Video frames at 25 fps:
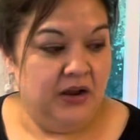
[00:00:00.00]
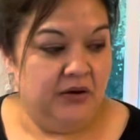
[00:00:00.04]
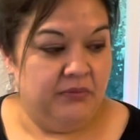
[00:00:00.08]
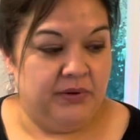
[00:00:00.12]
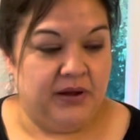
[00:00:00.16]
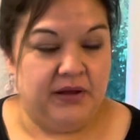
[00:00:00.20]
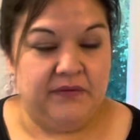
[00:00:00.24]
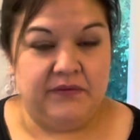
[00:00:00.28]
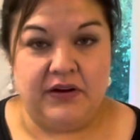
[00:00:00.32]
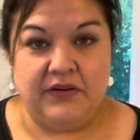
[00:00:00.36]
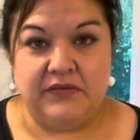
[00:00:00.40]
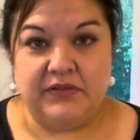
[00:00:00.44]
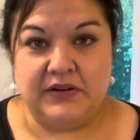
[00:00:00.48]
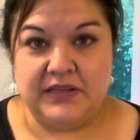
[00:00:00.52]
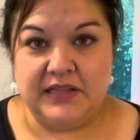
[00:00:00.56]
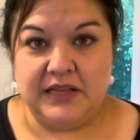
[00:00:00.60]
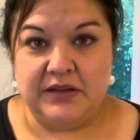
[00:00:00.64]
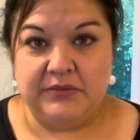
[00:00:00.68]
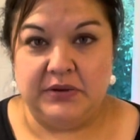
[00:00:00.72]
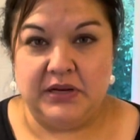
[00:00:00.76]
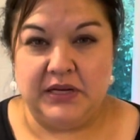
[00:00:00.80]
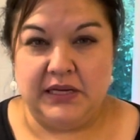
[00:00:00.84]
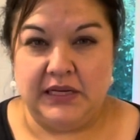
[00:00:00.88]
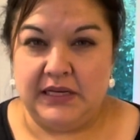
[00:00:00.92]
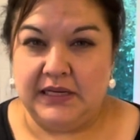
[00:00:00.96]
We have everything
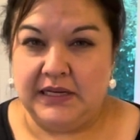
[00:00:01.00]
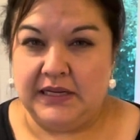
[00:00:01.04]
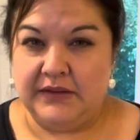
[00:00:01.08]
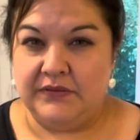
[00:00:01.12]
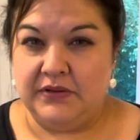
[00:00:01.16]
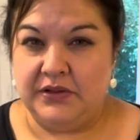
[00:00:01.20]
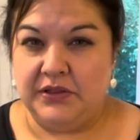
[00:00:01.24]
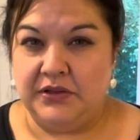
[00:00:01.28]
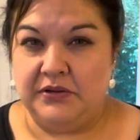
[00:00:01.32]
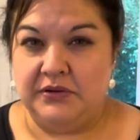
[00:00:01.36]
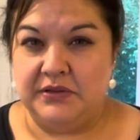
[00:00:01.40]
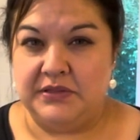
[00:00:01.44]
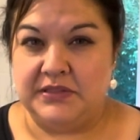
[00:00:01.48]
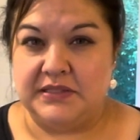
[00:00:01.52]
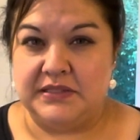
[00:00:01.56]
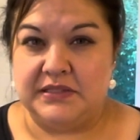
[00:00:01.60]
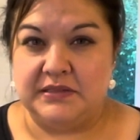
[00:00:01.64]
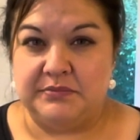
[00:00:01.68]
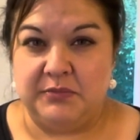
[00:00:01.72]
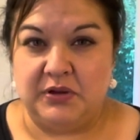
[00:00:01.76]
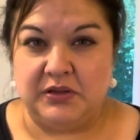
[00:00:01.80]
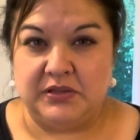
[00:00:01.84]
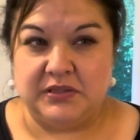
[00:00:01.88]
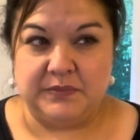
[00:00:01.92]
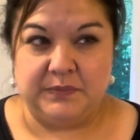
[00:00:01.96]
we need even though it's a
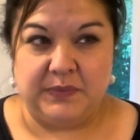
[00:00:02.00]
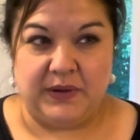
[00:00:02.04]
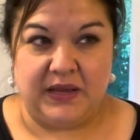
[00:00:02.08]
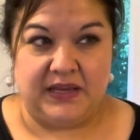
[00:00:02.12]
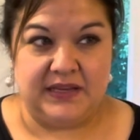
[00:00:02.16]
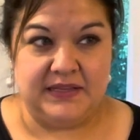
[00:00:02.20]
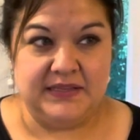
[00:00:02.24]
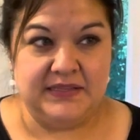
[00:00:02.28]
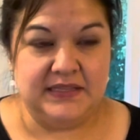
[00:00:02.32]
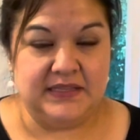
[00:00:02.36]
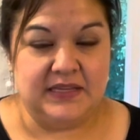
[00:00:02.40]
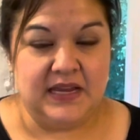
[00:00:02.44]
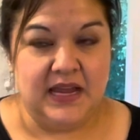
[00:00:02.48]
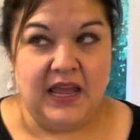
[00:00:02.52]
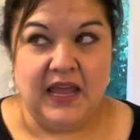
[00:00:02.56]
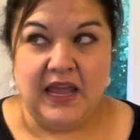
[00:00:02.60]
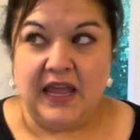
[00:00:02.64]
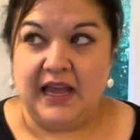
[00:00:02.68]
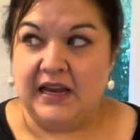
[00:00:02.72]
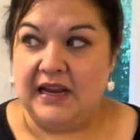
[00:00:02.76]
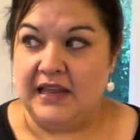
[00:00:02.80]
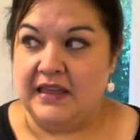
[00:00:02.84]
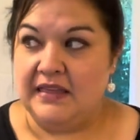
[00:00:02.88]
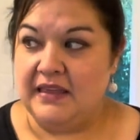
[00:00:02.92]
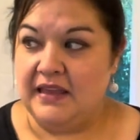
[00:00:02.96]
small space,
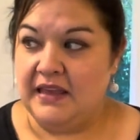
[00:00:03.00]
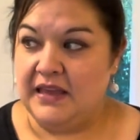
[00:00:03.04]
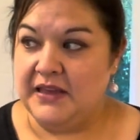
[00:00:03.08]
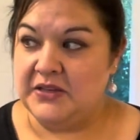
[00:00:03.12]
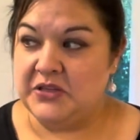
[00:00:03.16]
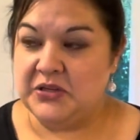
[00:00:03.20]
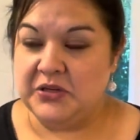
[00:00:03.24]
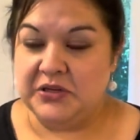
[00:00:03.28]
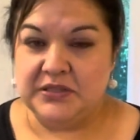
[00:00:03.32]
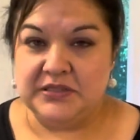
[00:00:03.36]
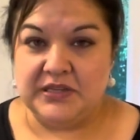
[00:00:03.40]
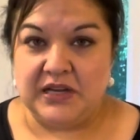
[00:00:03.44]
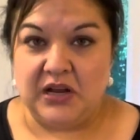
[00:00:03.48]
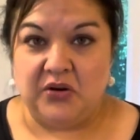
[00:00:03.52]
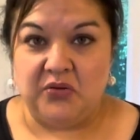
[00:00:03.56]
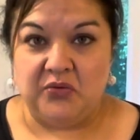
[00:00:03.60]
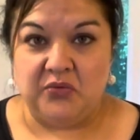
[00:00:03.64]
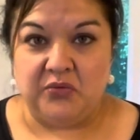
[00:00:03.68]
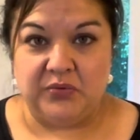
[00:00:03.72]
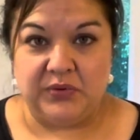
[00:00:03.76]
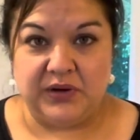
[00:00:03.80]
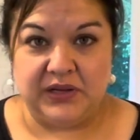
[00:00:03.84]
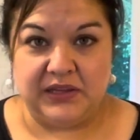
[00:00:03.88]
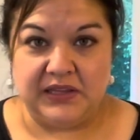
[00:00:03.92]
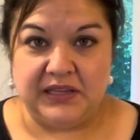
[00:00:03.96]
and I think it turned out
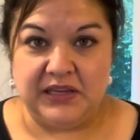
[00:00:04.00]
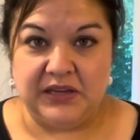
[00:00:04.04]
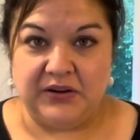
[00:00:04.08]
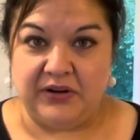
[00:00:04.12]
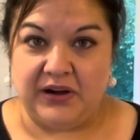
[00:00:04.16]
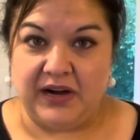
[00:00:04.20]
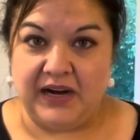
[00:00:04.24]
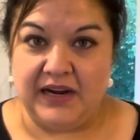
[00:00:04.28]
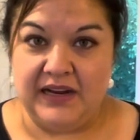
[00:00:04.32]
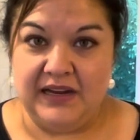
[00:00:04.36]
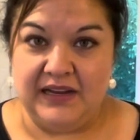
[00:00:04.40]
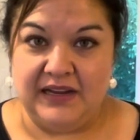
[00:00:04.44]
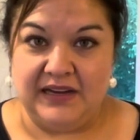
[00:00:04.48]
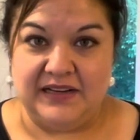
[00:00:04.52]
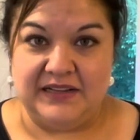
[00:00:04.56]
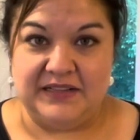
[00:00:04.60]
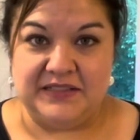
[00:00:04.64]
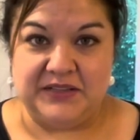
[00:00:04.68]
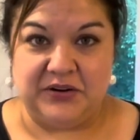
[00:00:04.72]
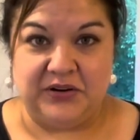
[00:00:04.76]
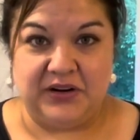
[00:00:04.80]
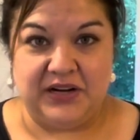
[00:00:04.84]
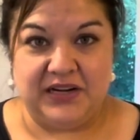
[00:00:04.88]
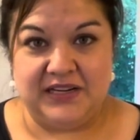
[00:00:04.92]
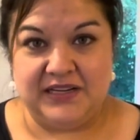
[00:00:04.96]
really great, and it's a
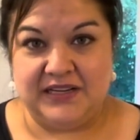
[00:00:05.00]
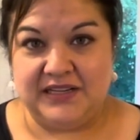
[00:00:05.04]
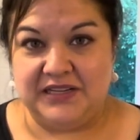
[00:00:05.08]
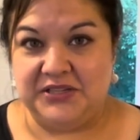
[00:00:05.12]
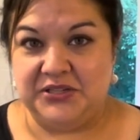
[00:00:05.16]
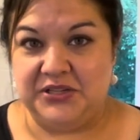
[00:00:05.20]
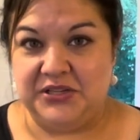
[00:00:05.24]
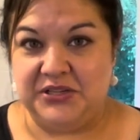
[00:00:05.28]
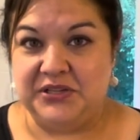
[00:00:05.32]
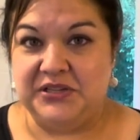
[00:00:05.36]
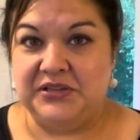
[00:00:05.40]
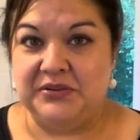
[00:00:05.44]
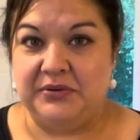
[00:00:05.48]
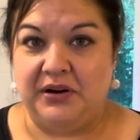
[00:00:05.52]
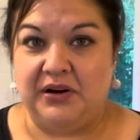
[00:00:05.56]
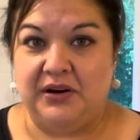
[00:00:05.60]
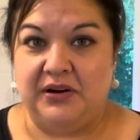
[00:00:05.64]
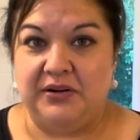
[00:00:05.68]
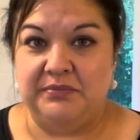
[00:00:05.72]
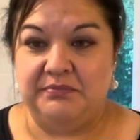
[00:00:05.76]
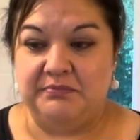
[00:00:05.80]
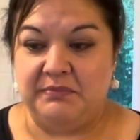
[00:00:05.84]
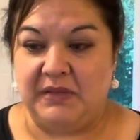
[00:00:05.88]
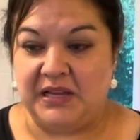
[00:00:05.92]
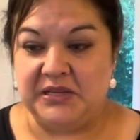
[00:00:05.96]
great addition to our
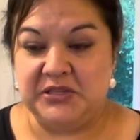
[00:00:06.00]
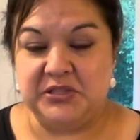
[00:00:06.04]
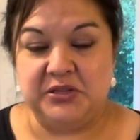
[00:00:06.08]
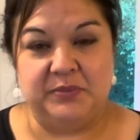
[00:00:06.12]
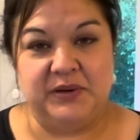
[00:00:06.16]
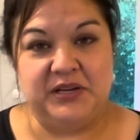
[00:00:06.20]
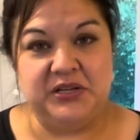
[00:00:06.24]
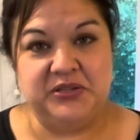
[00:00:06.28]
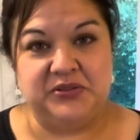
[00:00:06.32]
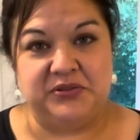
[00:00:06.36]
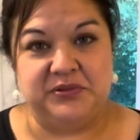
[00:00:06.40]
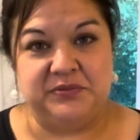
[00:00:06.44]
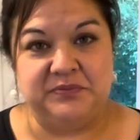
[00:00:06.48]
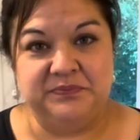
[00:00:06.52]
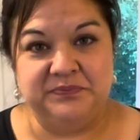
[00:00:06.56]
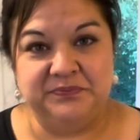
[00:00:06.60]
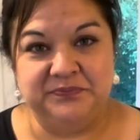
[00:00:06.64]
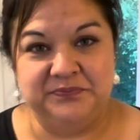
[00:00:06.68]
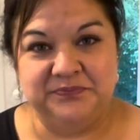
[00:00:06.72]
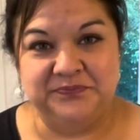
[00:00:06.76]
master bedroom.